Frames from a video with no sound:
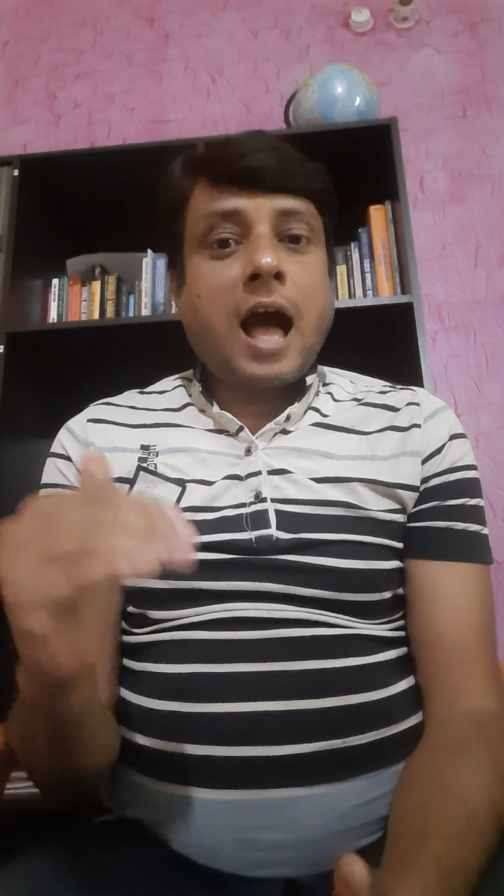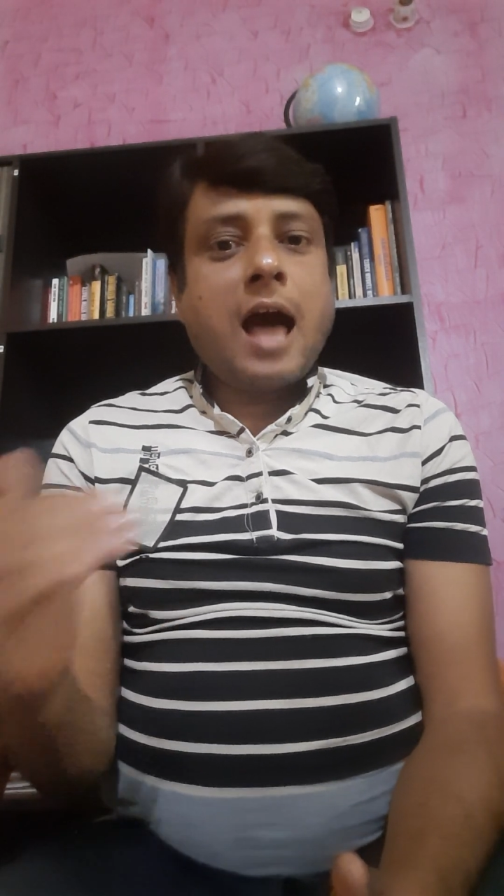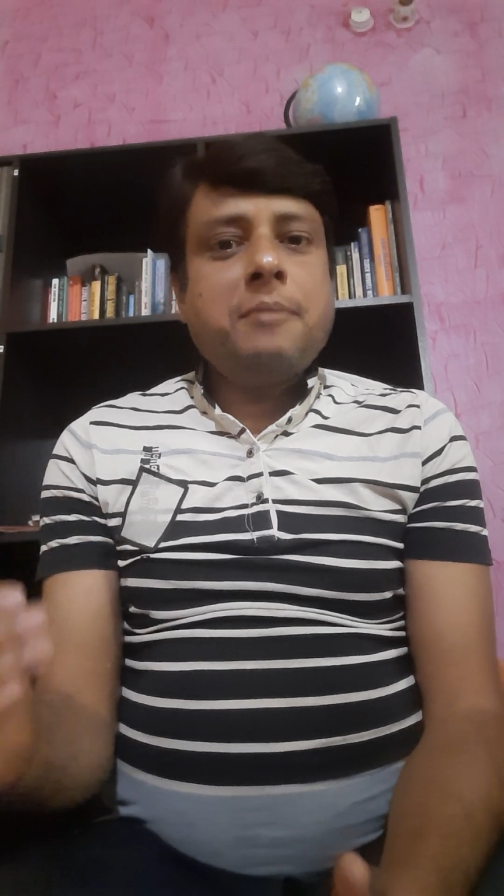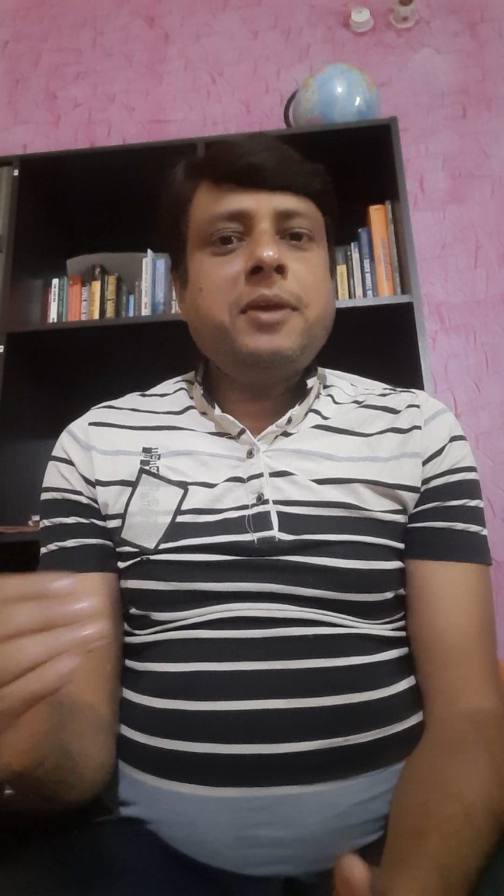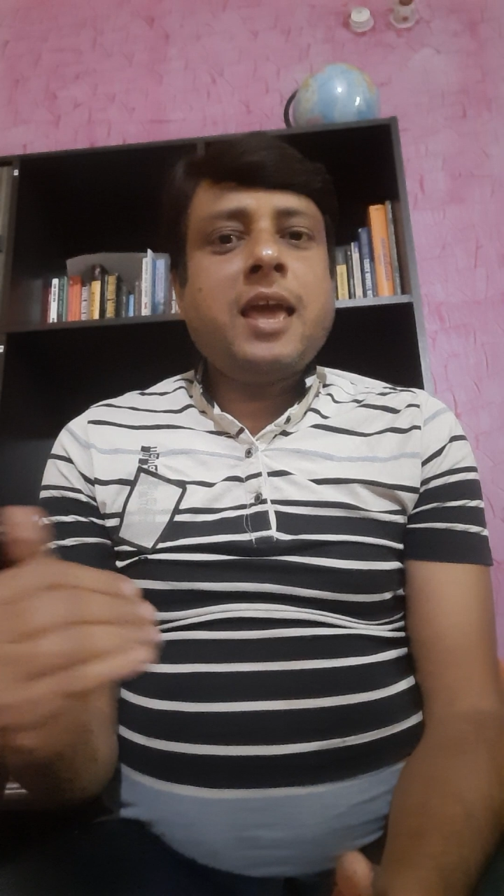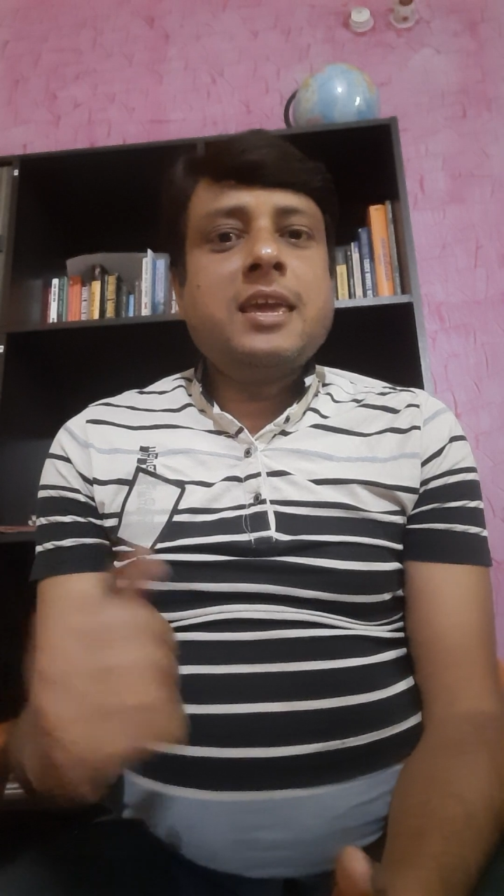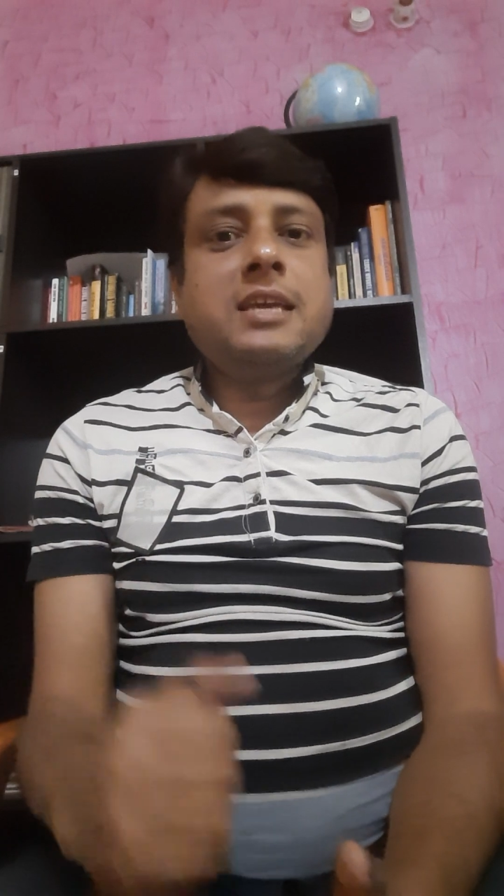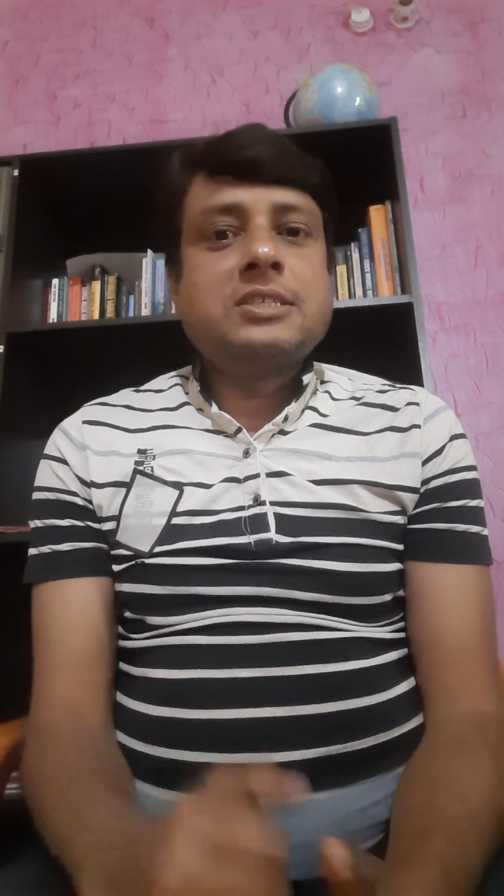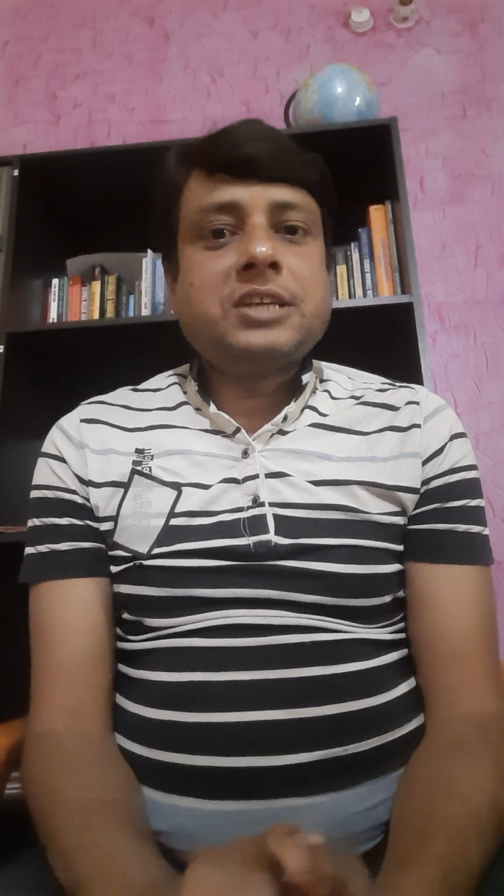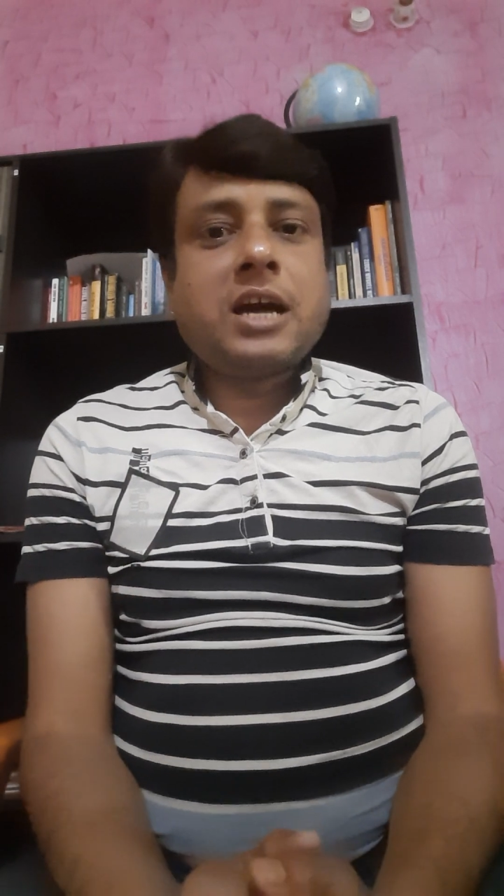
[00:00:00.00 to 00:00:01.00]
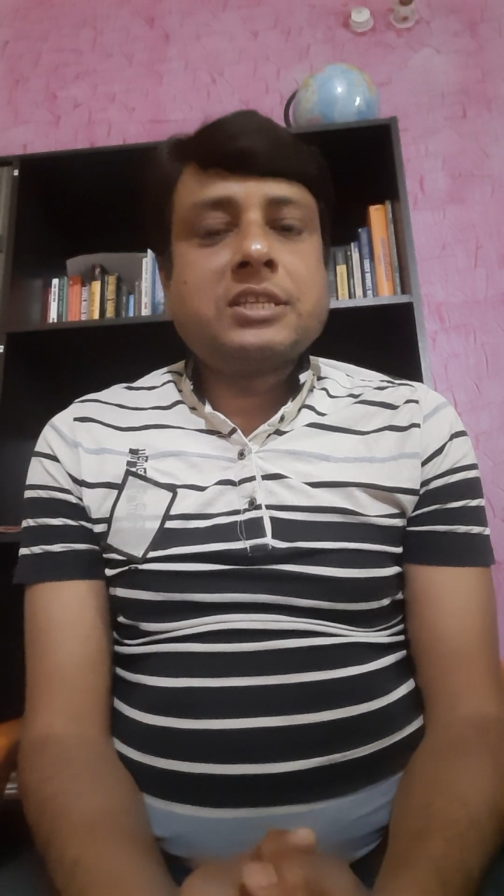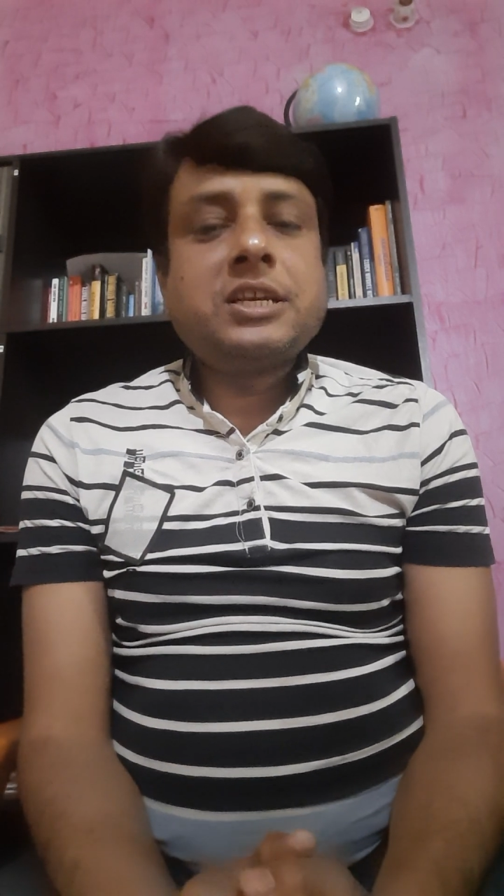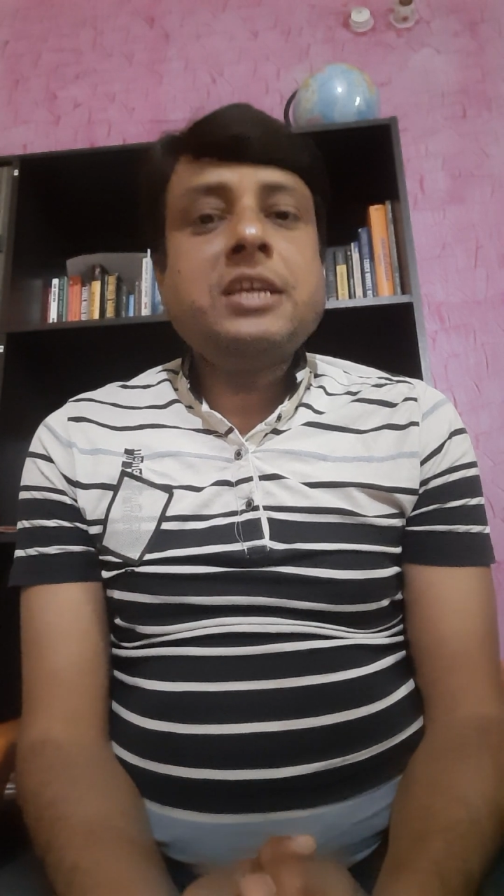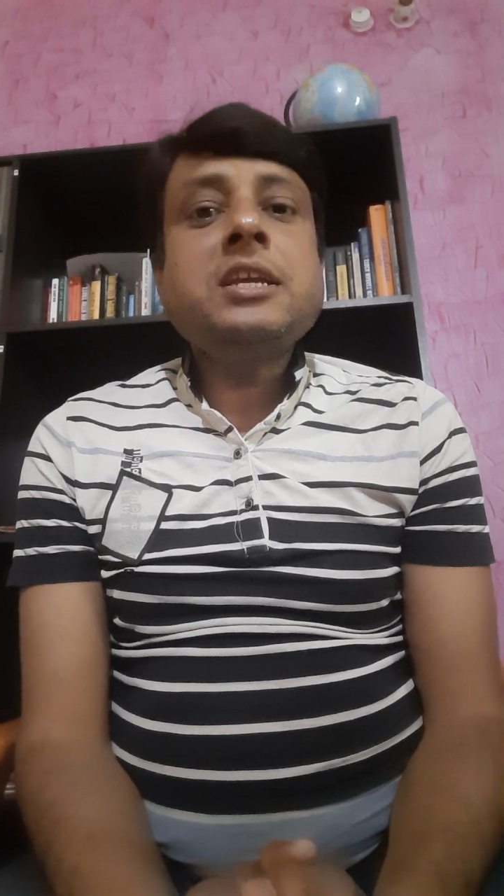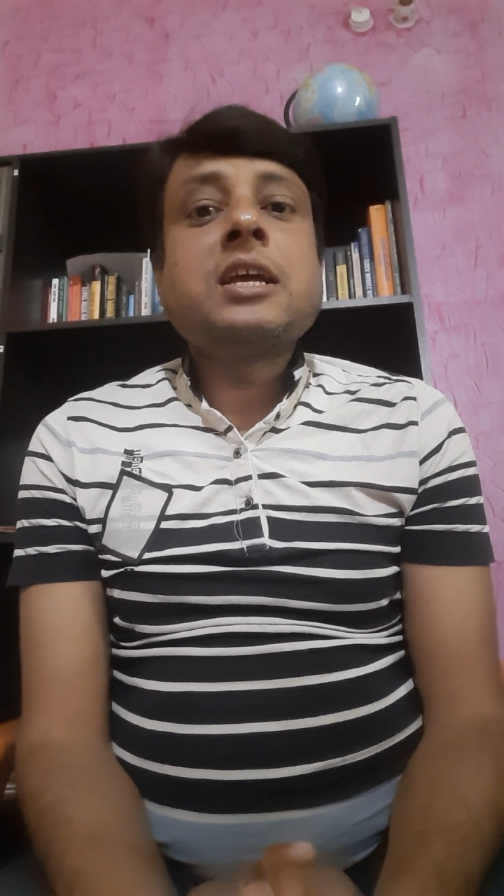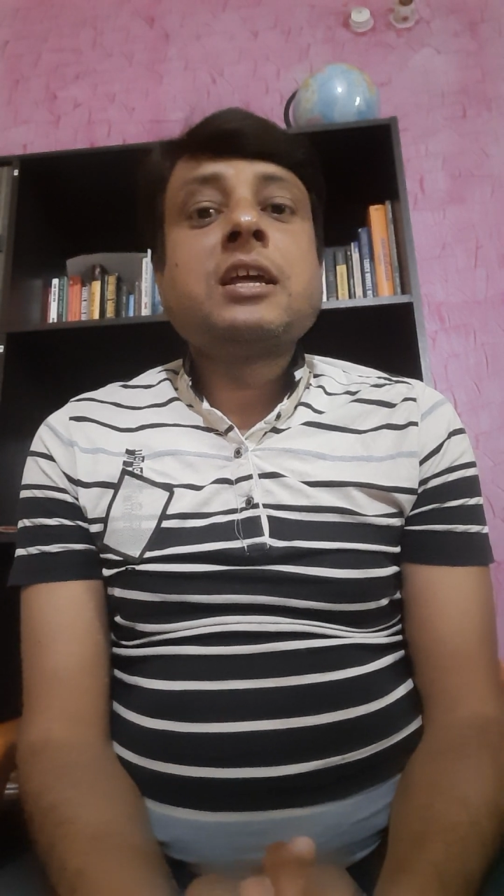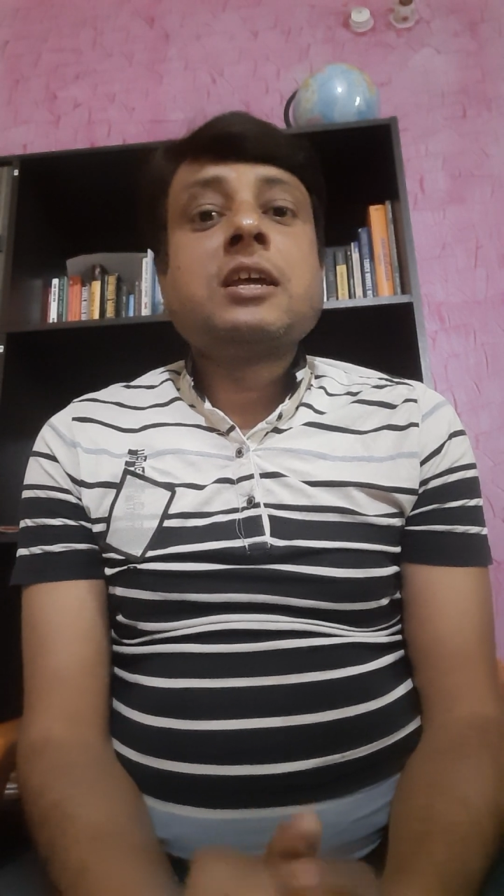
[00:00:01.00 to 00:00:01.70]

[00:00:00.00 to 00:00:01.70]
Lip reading: RBI is charging